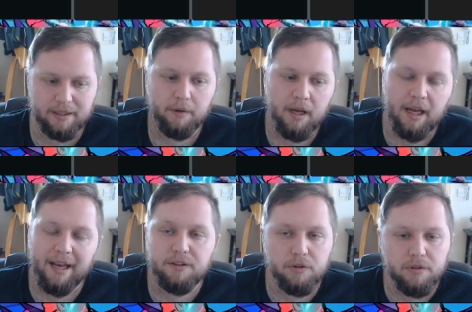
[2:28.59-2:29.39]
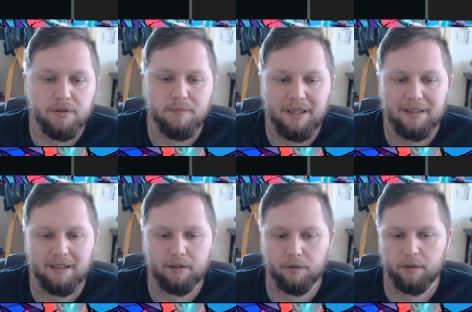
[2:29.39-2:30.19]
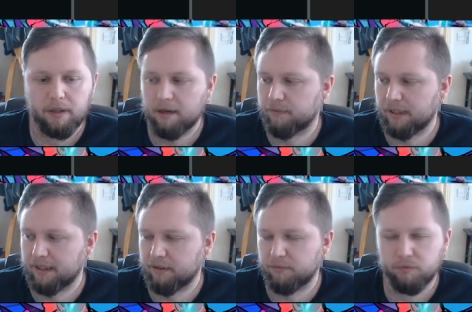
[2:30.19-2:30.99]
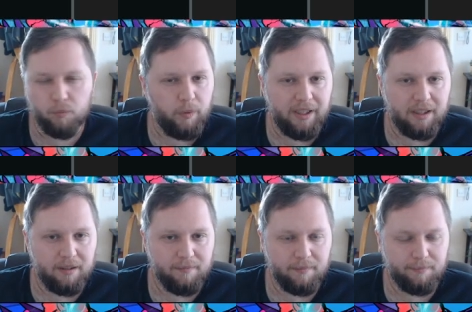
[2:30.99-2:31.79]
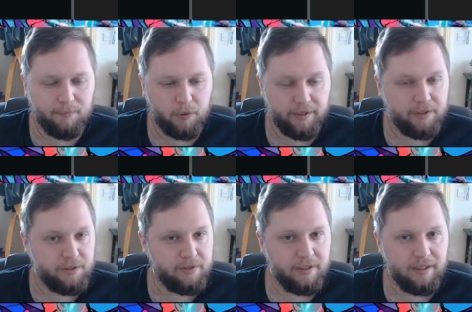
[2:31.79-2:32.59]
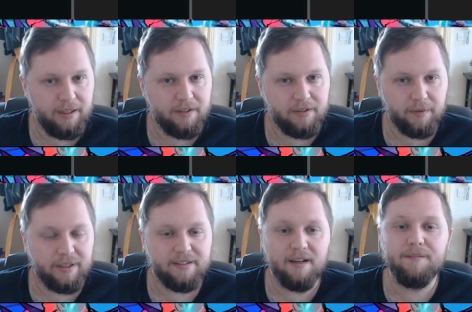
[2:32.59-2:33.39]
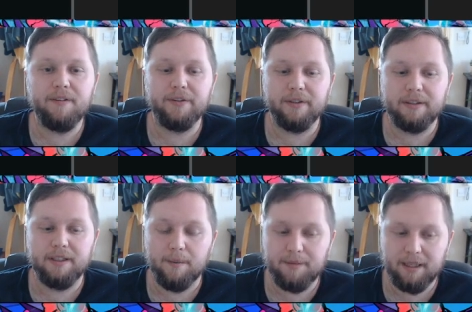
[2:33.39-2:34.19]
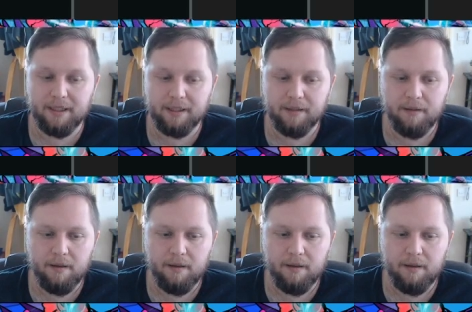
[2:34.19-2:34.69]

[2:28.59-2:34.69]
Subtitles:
Now, it does mean that there are a lot of like weak creatures in here, so it's not very good at top decking.